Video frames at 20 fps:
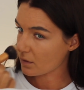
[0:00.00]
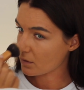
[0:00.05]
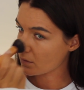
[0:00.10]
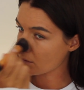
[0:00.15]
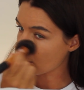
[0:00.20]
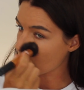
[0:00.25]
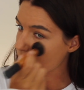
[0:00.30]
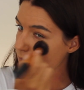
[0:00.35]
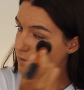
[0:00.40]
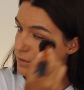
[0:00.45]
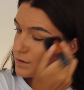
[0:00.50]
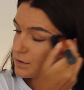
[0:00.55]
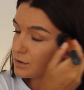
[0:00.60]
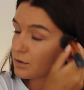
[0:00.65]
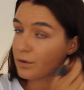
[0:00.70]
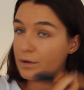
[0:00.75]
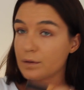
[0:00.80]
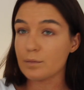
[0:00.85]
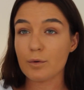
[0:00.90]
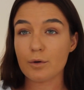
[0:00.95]
No, it's
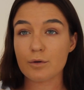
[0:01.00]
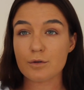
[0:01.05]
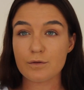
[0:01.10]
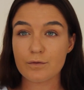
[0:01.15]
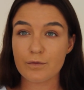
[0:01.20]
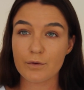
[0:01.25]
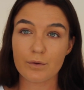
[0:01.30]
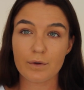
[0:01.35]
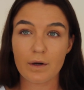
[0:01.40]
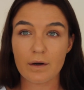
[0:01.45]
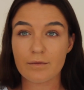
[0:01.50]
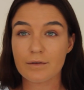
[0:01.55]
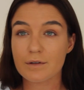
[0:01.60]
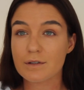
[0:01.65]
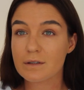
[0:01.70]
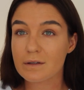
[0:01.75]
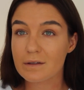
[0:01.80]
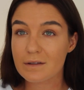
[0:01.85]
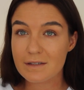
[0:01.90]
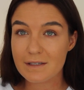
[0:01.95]
not the most full
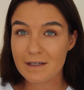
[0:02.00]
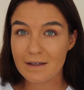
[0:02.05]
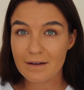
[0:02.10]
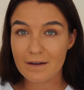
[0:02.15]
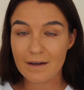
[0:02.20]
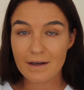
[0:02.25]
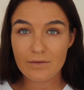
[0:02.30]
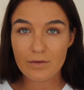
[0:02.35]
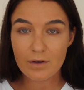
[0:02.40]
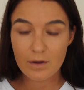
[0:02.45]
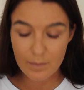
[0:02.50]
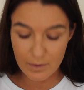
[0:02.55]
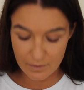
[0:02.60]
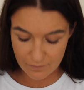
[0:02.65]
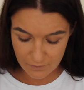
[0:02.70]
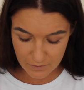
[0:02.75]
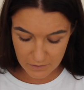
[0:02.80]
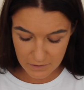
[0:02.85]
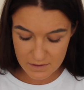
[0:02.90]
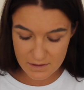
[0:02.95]
coverage concealer ever, but
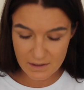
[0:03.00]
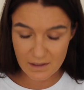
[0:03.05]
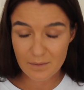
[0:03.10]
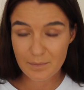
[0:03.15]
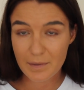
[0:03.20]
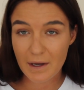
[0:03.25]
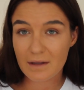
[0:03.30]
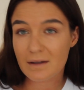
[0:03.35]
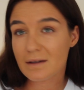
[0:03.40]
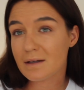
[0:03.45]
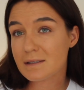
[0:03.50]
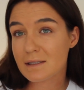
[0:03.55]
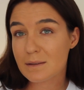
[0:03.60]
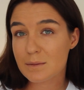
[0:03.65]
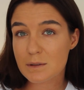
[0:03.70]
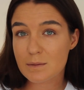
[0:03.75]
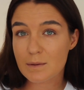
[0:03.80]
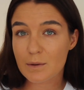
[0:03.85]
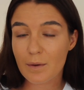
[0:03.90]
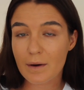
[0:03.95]
for a concealer palette it
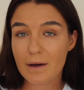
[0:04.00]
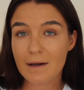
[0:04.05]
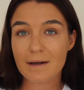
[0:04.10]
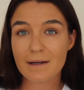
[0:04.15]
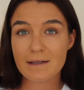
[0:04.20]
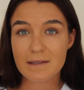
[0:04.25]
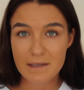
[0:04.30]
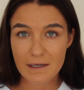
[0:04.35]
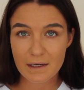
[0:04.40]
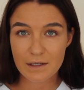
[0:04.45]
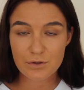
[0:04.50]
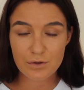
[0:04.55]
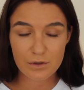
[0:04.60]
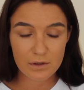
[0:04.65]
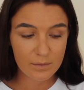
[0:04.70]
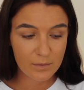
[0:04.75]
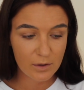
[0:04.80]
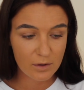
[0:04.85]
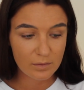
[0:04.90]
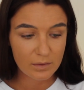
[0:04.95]
seems to be quite a nice texture at
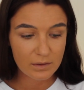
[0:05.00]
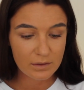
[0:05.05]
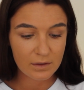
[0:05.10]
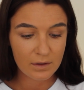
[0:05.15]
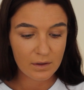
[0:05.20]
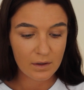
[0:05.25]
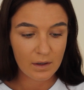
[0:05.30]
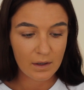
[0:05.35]
the moment.